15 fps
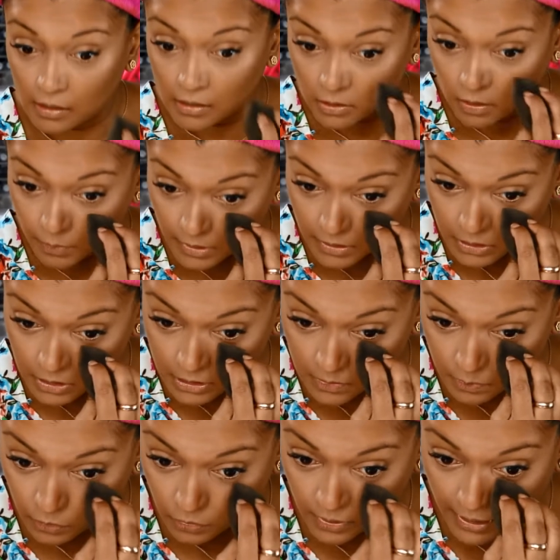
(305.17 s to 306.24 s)
So I'm gonna just
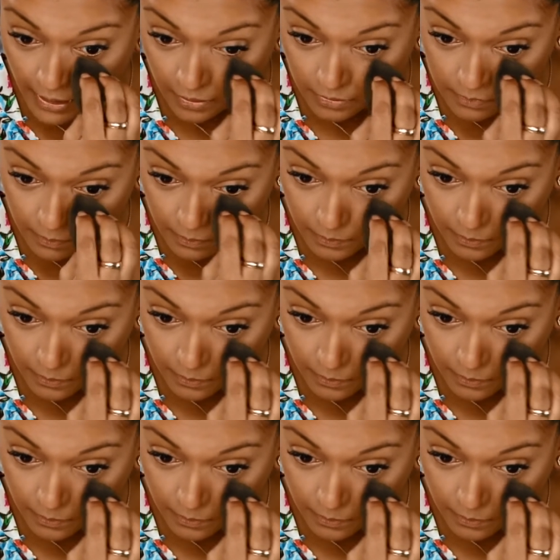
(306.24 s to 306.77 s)
smooth it out.